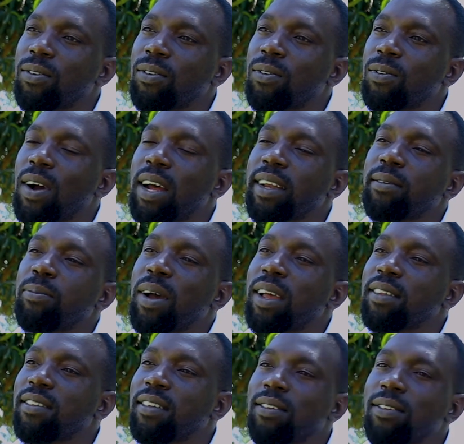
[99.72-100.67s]
what
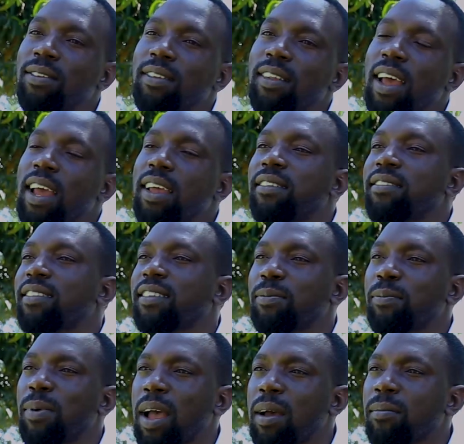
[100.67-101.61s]
passes there is the
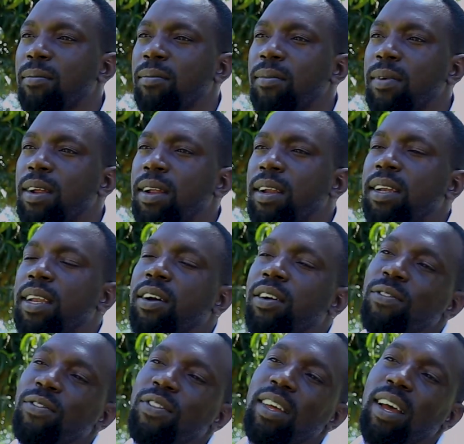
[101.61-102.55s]
sperm. Now,
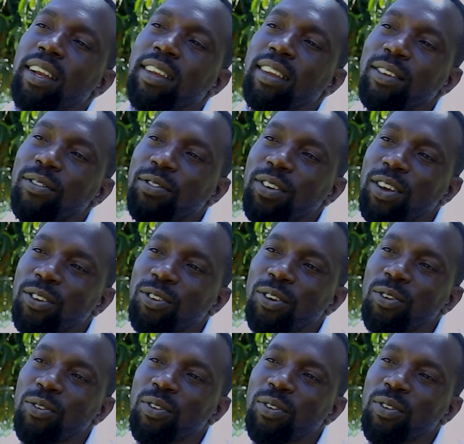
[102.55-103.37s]
if that infection